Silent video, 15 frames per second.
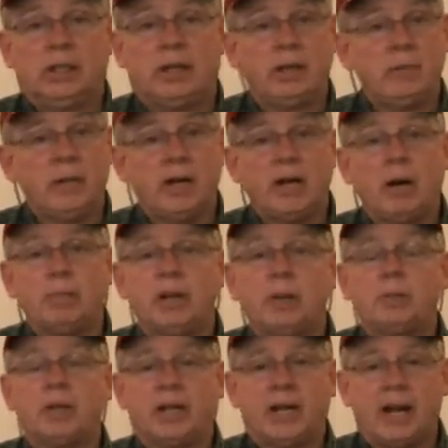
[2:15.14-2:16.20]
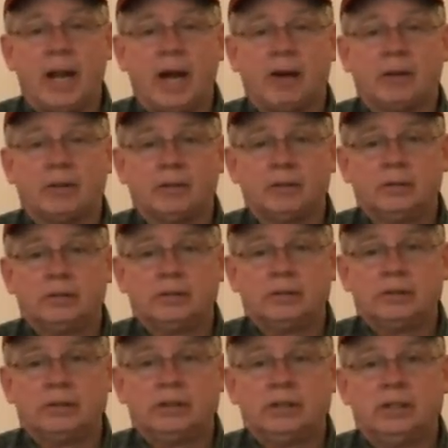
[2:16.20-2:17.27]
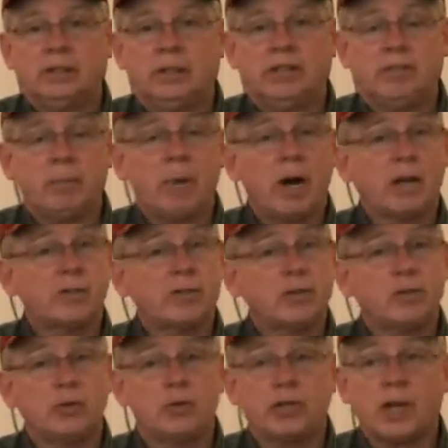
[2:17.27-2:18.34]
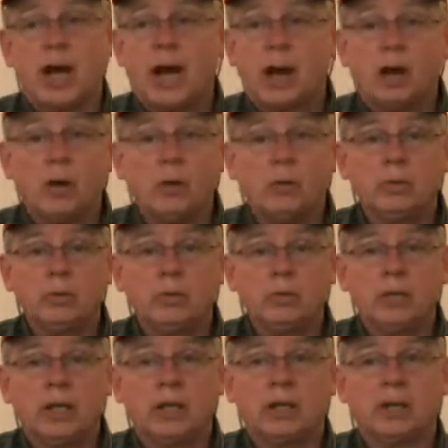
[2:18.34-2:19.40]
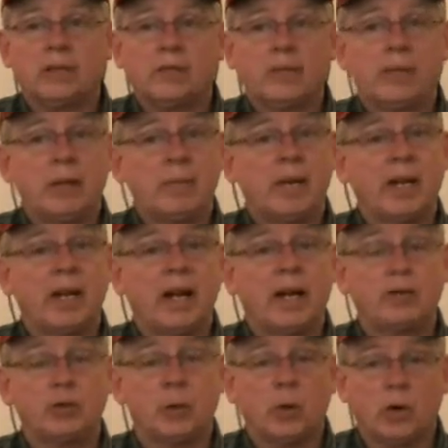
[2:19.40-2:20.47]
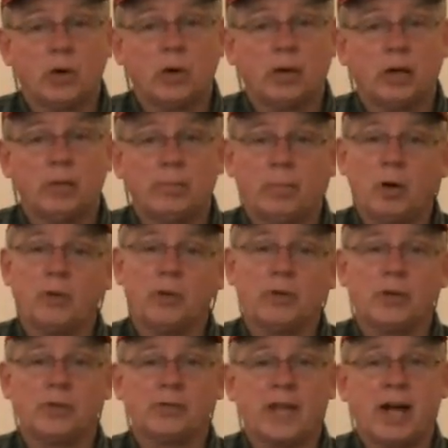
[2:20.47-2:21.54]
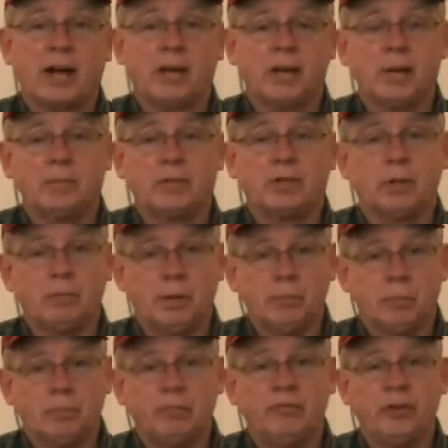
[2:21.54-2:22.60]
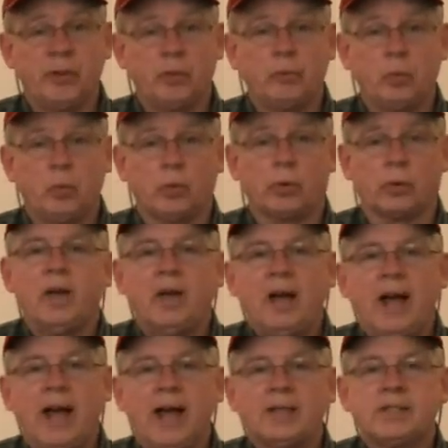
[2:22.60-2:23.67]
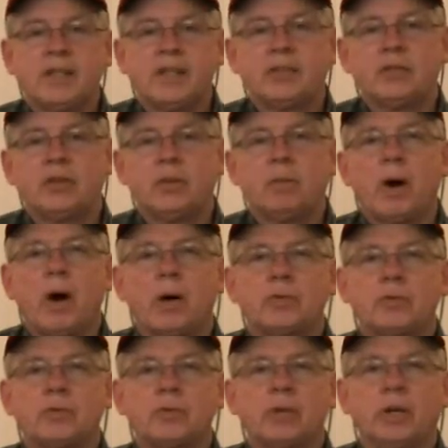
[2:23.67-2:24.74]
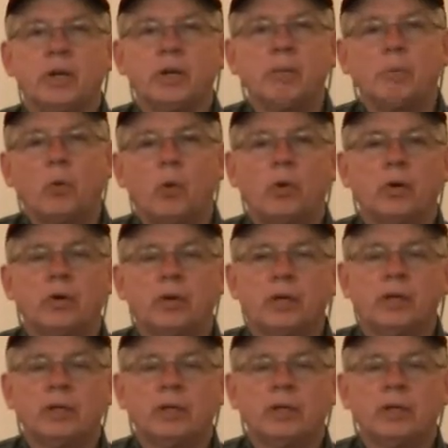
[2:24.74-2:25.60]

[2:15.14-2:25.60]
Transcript: he may not be able to get out. If the box is too shallow, then they may get out too early. Both of those outcomes can be very poor. Access to your box is really important.